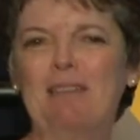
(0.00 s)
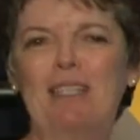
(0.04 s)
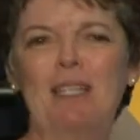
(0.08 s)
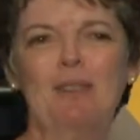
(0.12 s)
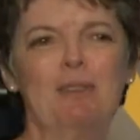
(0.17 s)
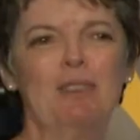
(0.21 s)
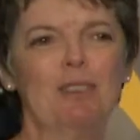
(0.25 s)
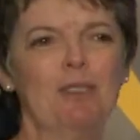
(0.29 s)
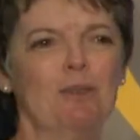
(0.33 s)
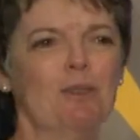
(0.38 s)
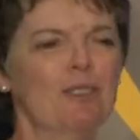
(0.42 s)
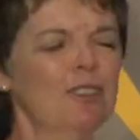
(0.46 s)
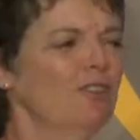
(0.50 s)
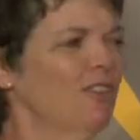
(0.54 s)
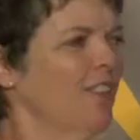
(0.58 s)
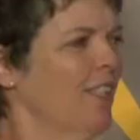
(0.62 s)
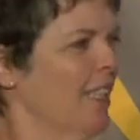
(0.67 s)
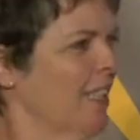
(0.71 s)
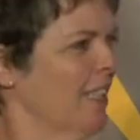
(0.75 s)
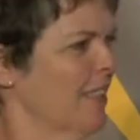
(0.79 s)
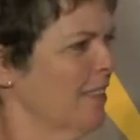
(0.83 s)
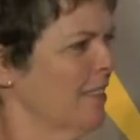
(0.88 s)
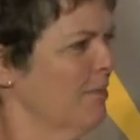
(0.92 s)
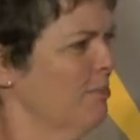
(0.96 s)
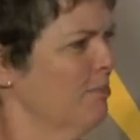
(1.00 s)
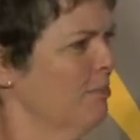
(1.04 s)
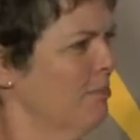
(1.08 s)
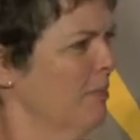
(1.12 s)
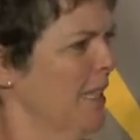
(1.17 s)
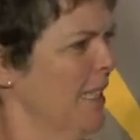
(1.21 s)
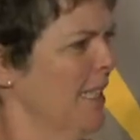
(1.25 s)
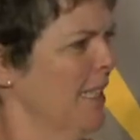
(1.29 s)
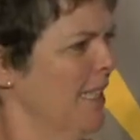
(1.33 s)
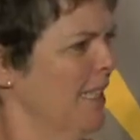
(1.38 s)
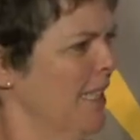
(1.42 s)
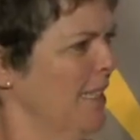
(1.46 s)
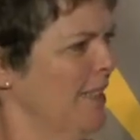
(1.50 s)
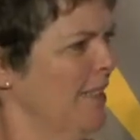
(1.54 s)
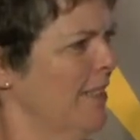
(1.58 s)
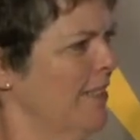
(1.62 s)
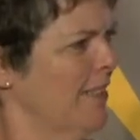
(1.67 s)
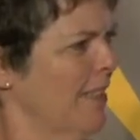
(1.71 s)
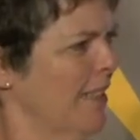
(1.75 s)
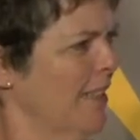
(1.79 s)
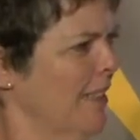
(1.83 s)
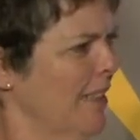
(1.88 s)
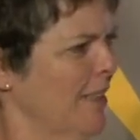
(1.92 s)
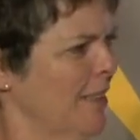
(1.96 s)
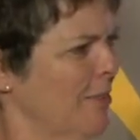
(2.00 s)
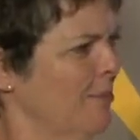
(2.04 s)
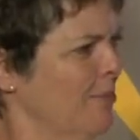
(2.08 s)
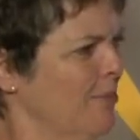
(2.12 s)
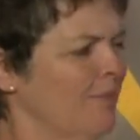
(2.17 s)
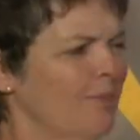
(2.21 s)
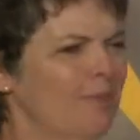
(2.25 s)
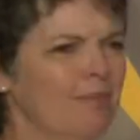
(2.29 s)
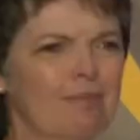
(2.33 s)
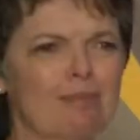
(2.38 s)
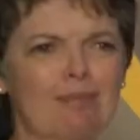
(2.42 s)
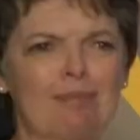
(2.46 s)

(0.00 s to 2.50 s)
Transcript: there were sort of like mini um,